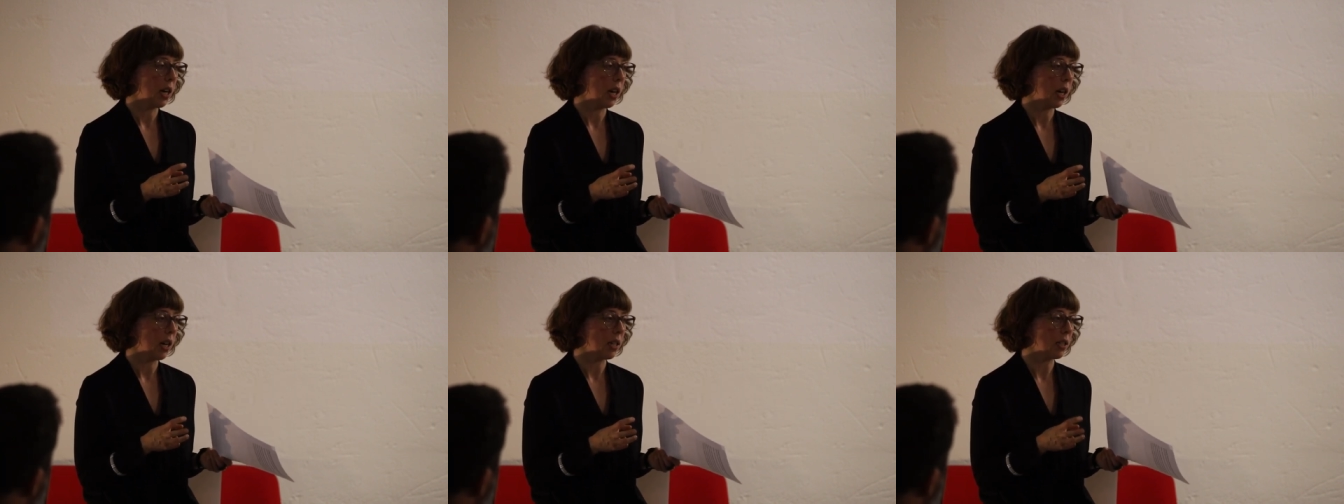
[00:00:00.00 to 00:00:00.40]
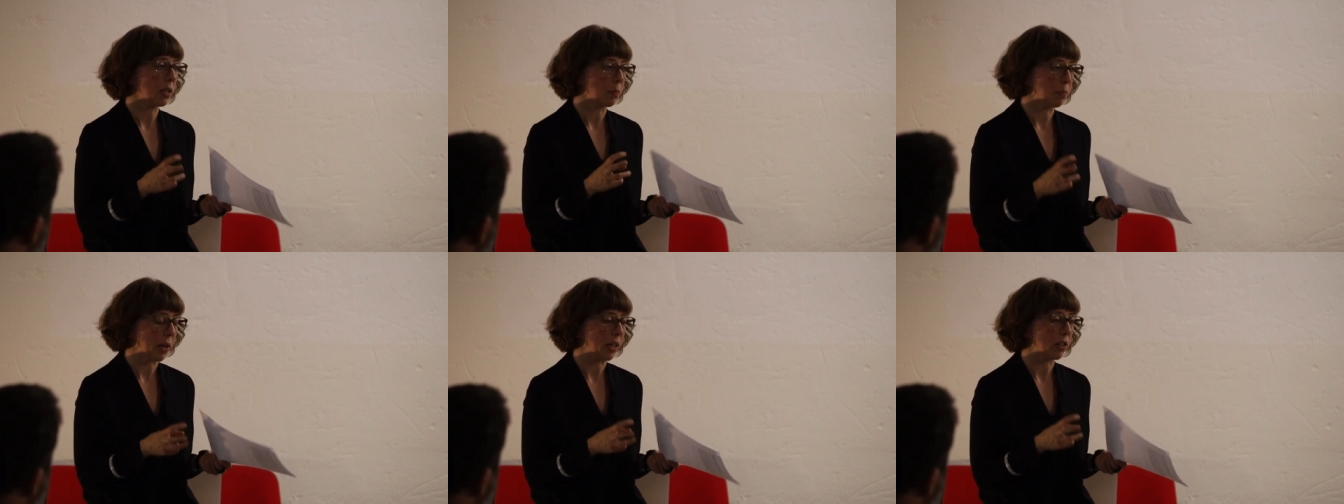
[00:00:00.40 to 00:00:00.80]
uh,
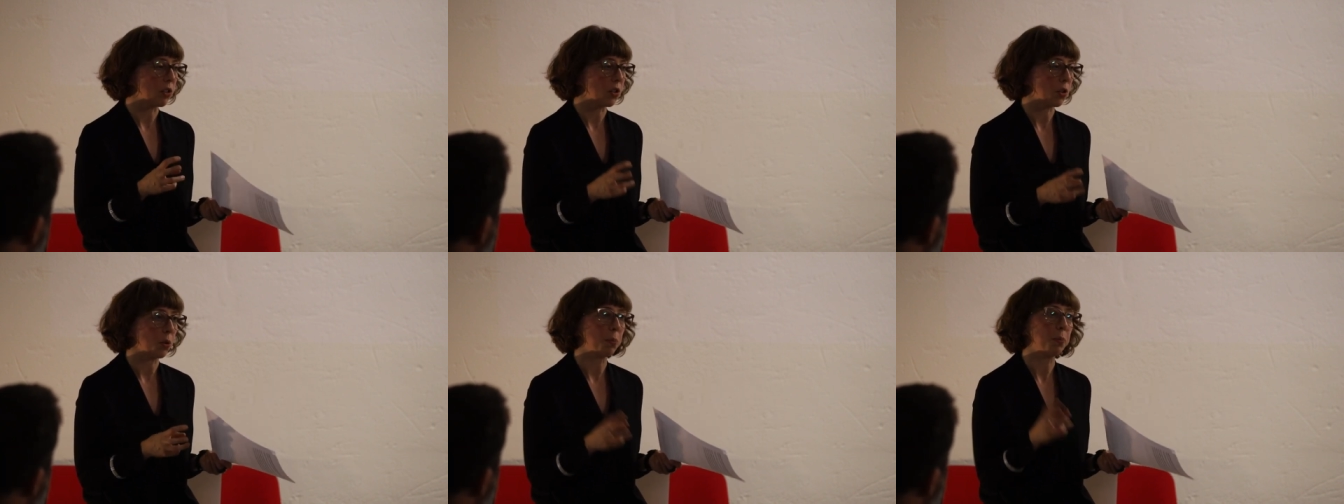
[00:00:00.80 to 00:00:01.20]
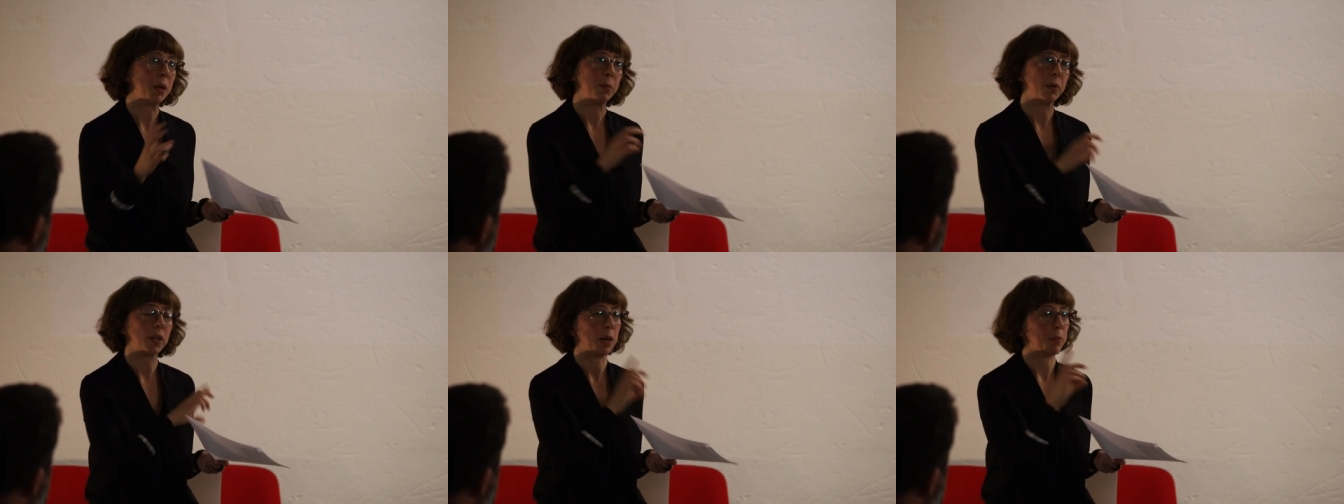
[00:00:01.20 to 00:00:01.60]
speak to
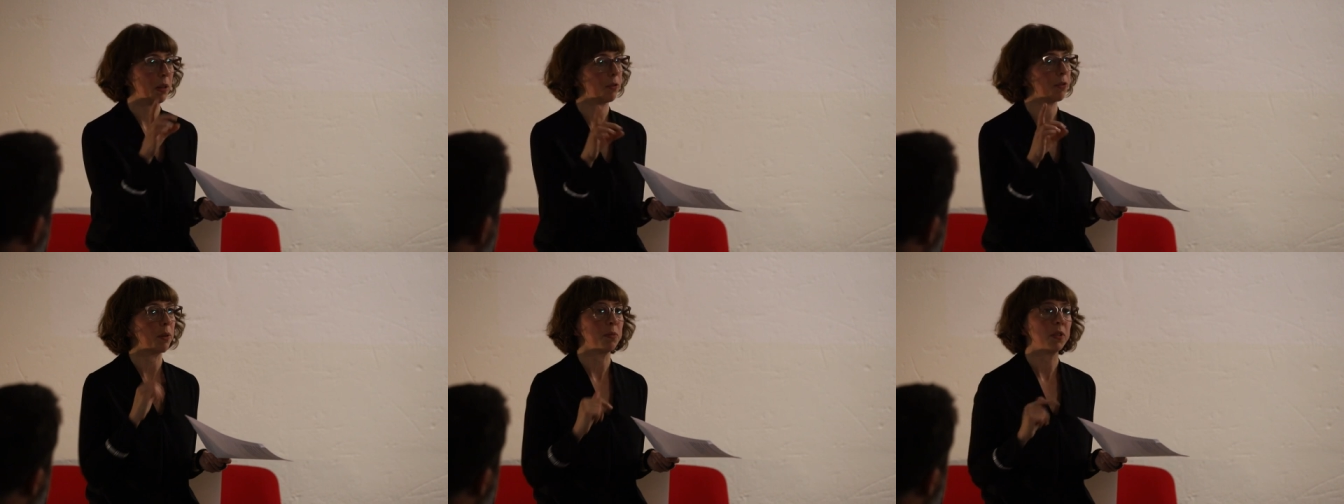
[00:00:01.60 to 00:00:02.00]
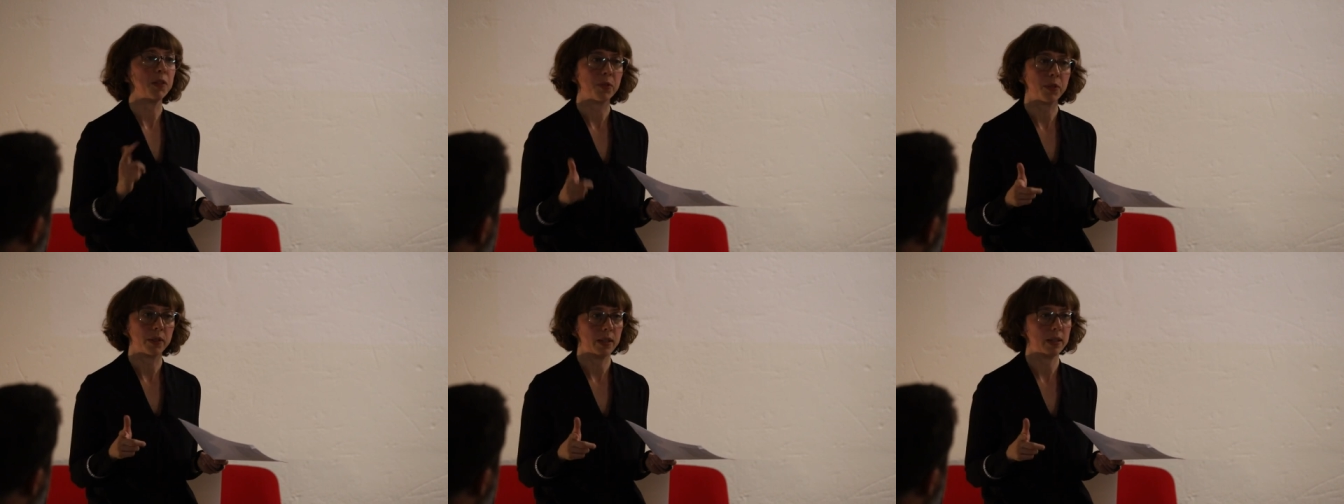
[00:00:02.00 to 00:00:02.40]
people coming from
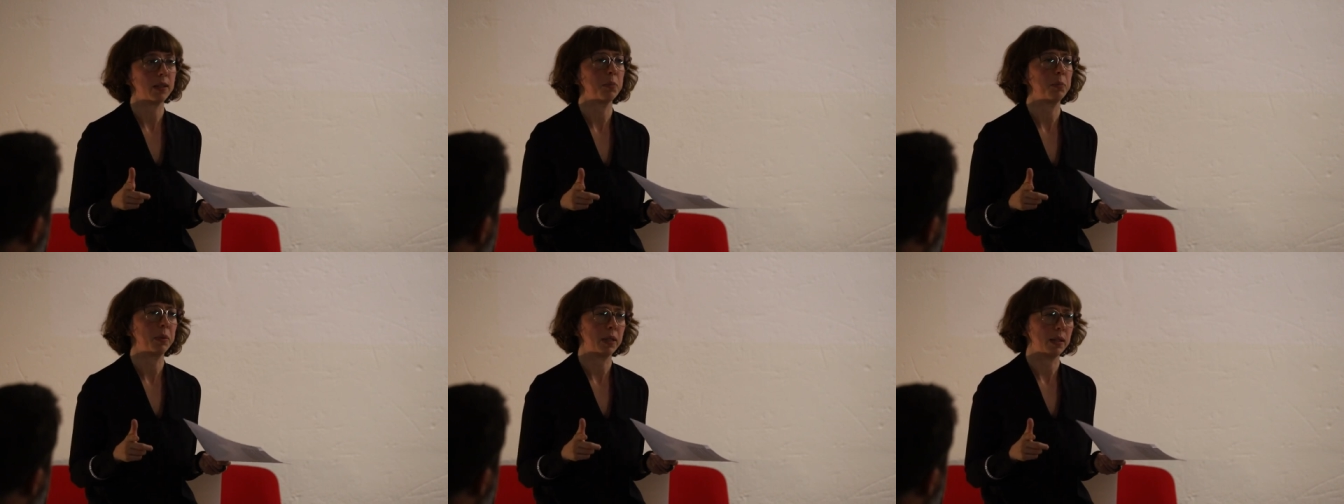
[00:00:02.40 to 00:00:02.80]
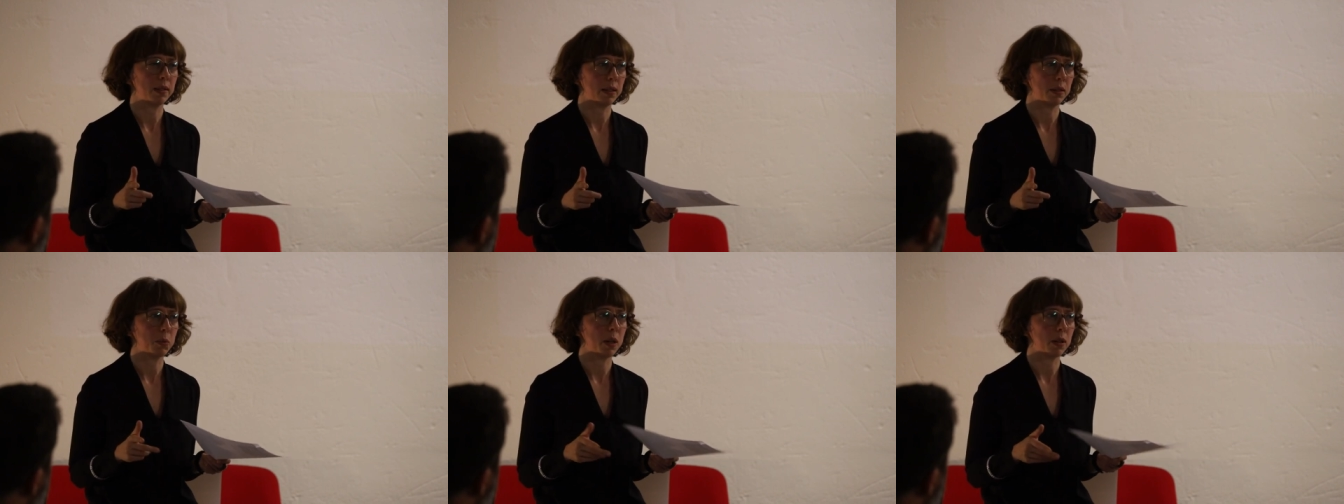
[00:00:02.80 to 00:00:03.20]
different
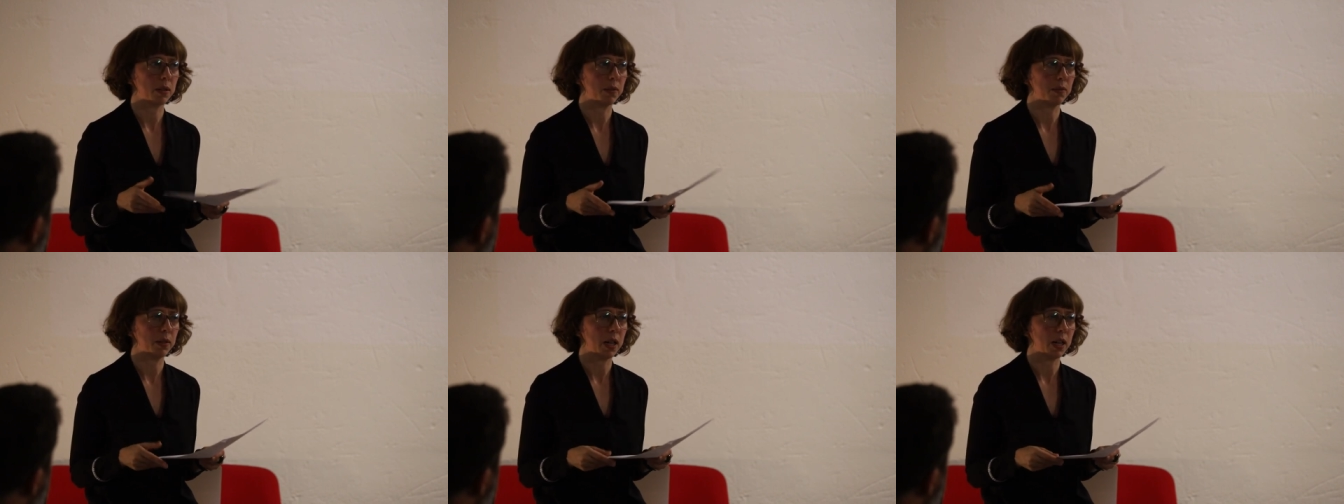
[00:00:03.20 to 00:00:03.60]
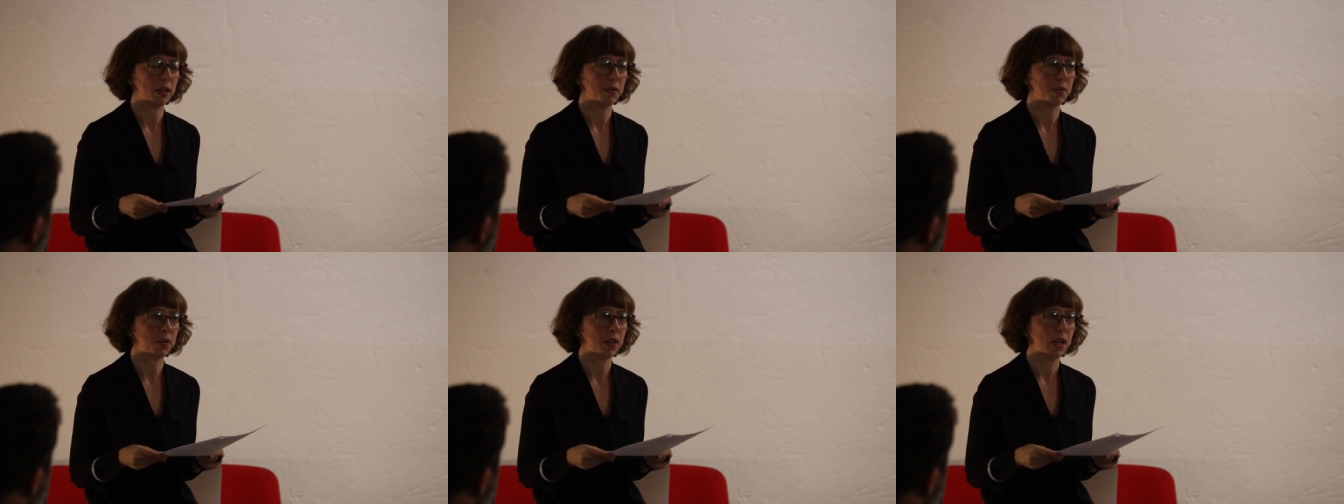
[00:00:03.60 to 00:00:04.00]
disciplines and walks of
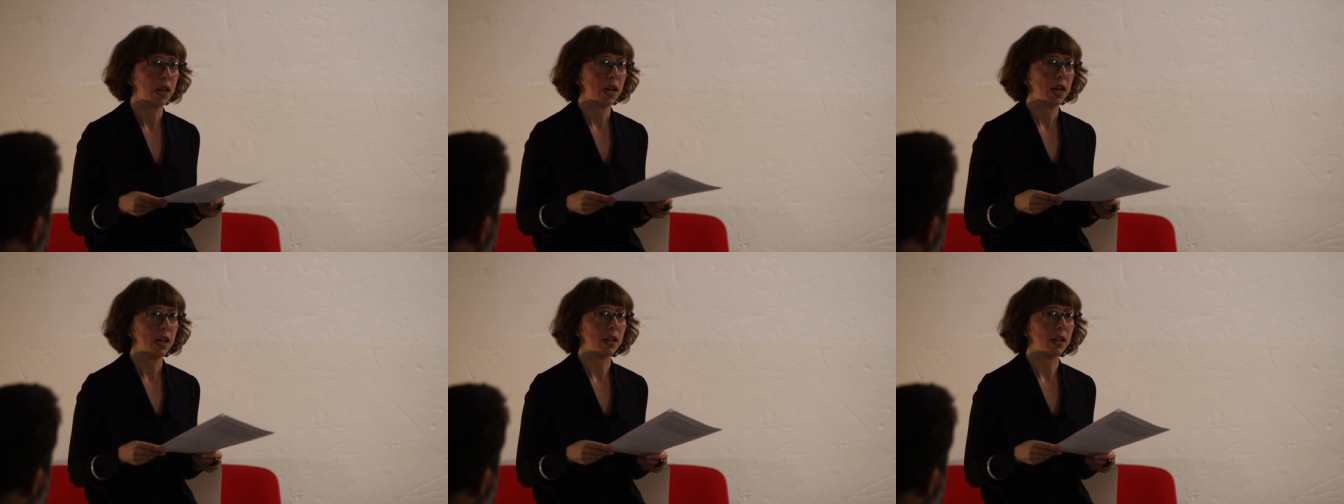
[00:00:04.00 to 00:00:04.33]
lives.